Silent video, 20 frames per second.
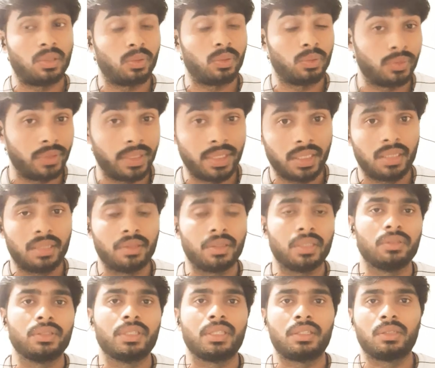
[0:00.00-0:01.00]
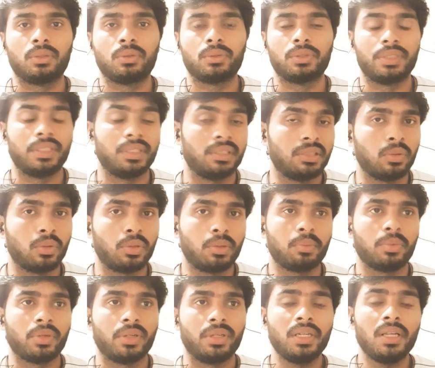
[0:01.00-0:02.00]
also yeah, and also there is the third
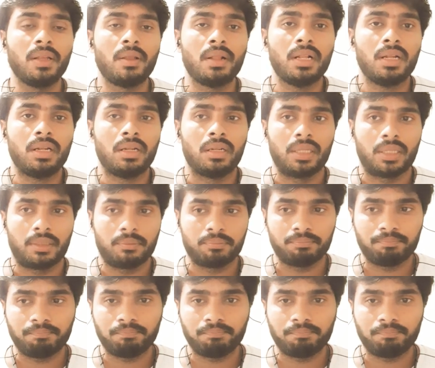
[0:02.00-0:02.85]
point, like